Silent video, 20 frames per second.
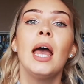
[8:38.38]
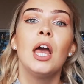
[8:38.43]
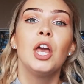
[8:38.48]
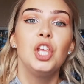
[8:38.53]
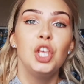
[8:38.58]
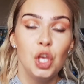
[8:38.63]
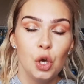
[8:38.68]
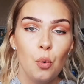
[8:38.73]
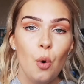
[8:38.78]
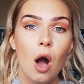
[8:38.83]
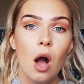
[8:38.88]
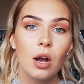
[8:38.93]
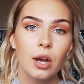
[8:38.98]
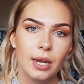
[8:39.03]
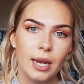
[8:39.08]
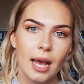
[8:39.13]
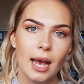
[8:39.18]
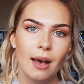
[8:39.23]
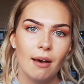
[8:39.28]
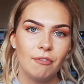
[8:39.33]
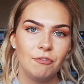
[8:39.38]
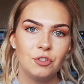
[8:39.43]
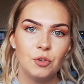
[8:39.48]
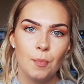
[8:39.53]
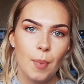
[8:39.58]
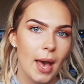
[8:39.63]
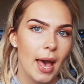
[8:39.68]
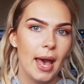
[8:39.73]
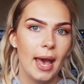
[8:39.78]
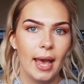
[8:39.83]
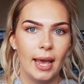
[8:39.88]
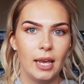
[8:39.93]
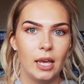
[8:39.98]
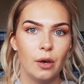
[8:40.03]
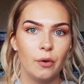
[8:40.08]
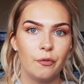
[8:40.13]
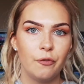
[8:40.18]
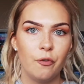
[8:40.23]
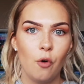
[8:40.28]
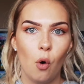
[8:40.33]
You are gonna have to pay
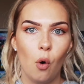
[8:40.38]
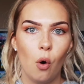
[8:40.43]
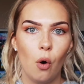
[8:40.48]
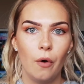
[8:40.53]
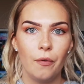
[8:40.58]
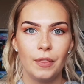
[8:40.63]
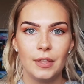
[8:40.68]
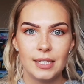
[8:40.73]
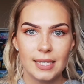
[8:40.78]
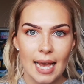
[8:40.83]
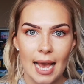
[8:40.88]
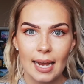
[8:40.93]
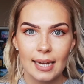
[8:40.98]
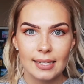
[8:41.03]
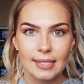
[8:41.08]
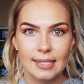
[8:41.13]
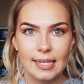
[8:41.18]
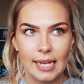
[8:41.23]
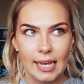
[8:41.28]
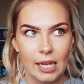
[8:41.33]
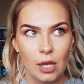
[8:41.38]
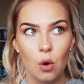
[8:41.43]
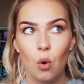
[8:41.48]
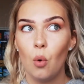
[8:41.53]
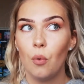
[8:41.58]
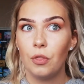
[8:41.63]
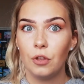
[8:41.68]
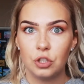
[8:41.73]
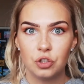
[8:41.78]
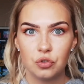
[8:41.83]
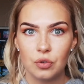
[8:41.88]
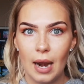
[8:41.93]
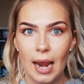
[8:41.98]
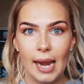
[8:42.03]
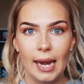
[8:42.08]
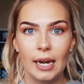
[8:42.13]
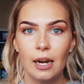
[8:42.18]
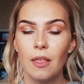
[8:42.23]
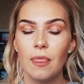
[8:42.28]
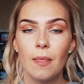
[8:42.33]
for the taxi, the
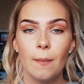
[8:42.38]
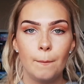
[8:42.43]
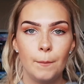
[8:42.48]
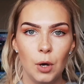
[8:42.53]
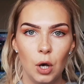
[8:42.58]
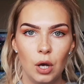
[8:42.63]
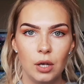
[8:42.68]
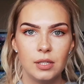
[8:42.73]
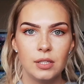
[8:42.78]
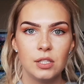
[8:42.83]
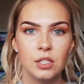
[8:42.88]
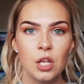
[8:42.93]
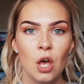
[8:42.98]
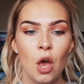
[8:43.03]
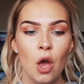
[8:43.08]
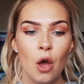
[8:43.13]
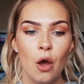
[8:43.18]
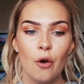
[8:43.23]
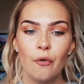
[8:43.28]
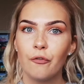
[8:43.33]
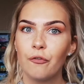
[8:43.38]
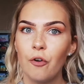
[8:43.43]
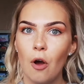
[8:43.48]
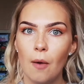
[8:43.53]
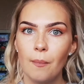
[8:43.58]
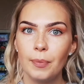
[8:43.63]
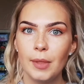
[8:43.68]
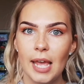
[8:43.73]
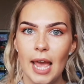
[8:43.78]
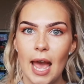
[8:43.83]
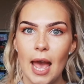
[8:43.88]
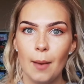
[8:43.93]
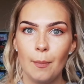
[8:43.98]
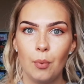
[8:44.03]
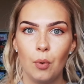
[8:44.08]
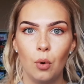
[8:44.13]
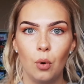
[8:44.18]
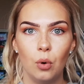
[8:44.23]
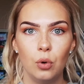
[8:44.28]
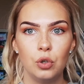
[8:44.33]
train, the bus, from the
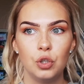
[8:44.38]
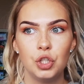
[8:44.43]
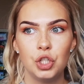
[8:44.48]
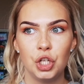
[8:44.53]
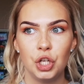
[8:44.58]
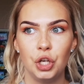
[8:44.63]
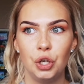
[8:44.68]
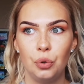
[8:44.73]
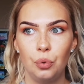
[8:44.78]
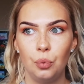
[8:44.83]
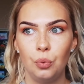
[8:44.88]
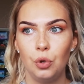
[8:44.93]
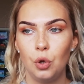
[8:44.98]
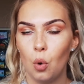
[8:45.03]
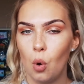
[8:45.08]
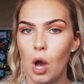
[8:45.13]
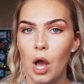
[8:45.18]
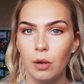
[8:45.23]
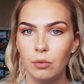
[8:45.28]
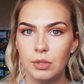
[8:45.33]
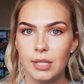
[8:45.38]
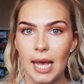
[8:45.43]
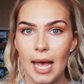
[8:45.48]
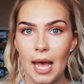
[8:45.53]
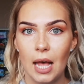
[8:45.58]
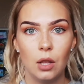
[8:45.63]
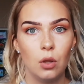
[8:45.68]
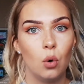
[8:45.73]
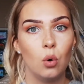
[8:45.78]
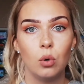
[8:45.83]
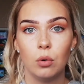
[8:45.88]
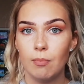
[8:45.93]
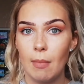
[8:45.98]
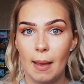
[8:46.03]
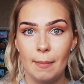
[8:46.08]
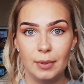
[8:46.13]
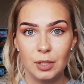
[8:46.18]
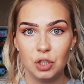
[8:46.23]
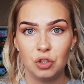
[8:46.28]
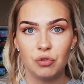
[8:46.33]
airport to your hotel, or
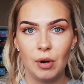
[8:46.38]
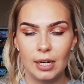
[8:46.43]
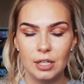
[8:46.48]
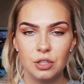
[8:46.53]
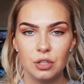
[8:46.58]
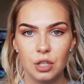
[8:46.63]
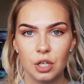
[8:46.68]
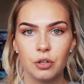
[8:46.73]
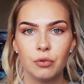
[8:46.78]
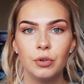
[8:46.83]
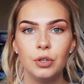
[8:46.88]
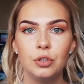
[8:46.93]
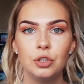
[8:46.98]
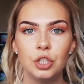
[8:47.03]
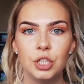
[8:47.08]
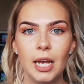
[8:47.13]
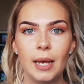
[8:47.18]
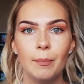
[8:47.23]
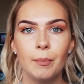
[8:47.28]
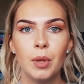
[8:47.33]
maybe straight to the cruise ship.